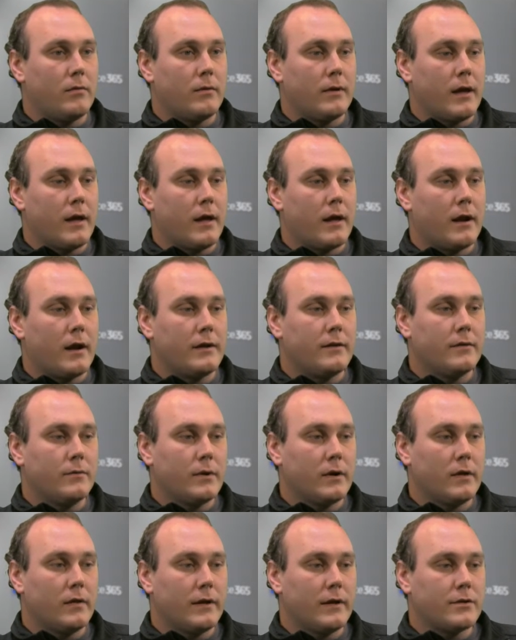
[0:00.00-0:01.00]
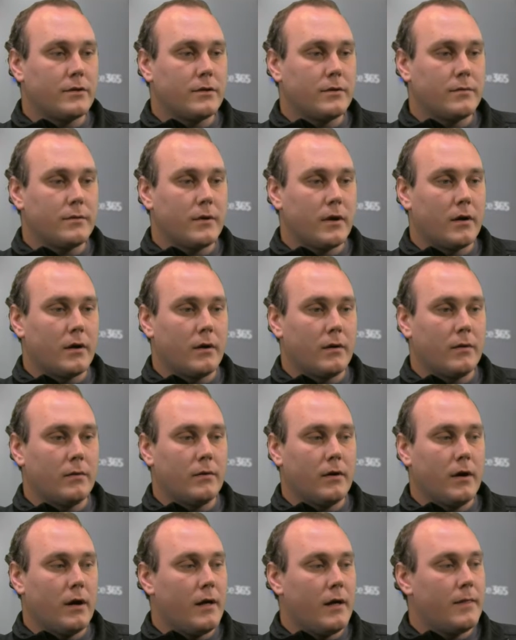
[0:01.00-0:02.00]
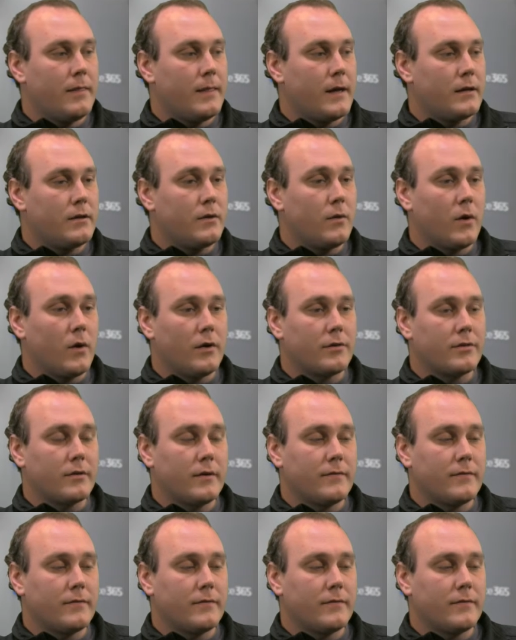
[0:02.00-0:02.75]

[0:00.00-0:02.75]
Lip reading: And I do want to let you know that you also have